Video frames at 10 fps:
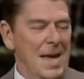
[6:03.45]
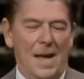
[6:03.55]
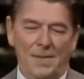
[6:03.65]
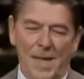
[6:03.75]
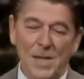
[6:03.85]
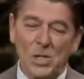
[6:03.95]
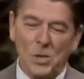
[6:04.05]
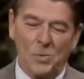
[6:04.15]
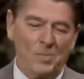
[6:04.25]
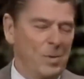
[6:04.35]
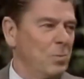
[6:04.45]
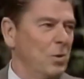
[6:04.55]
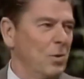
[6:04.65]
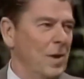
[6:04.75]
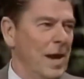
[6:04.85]
and then show them the
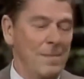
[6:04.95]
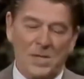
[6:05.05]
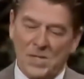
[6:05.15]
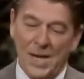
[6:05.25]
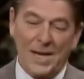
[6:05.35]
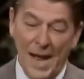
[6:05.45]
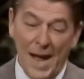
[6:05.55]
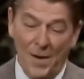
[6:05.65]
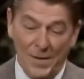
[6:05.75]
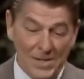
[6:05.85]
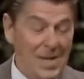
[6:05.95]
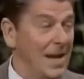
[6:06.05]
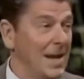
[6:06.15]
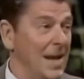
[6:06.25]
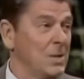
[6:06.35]
program and say, now, isn't
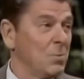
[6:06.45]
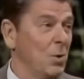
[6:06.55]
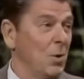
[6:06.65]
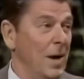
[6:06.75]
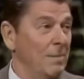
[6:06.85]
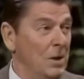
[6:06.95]
that a nice program?